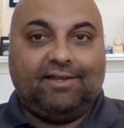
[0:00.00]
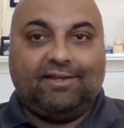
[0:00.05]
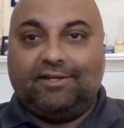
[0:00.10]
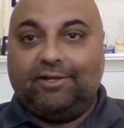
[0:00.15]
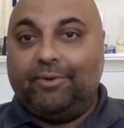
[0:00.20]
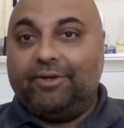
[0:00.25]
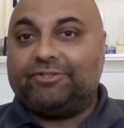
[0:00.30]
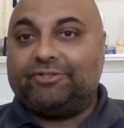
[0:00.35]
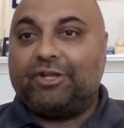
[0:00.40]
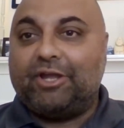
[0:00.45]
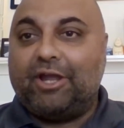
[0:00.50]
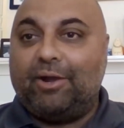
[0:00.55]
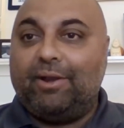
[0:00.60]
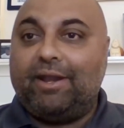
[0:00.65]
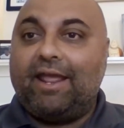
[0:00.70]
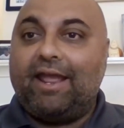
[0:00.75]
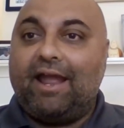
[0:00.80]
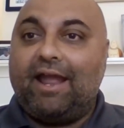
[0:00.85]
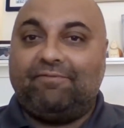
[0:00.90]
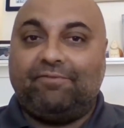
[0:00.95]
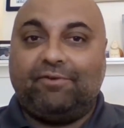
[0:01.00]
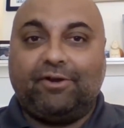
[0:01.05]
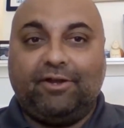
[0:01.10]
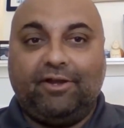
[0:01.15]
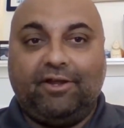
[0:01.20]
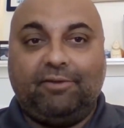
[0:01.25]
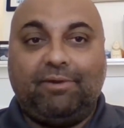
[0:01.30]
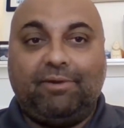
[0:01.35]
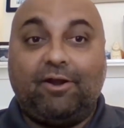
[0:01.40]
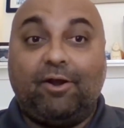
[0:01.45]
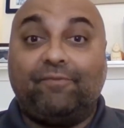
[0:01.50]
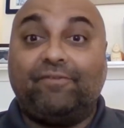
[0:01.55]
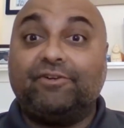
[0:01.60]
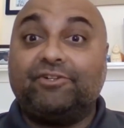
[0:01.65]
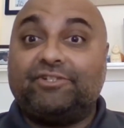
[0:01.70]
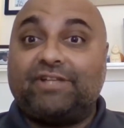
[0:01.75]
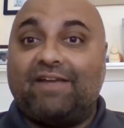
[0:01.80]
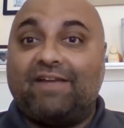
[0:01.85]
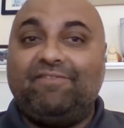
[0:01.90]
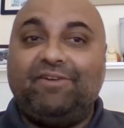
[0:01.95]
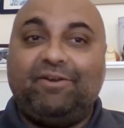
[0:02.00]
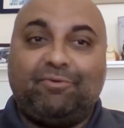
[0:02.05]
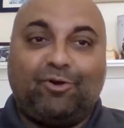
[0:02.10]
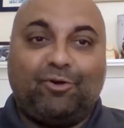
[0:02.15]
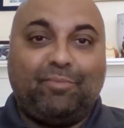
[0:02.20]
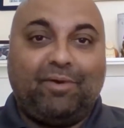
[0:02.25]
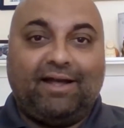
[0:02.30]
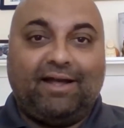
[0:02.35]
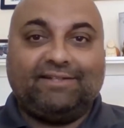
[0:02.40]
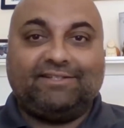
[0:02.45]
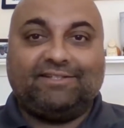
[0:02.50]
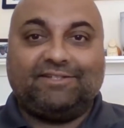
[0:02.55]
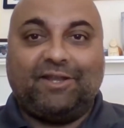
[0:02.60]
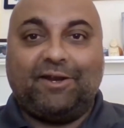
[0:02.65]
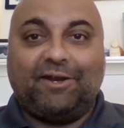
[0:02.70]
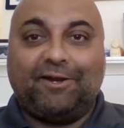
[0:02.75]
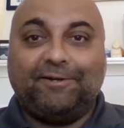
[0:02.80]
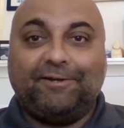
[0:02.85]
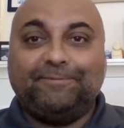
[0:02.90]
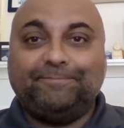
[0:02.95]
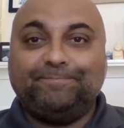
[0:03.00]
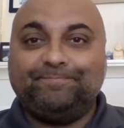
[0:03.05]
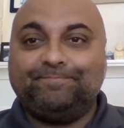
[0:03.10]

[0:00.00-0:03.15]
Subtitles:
2 weeks ago at AI for Good, we had over 70 robots there.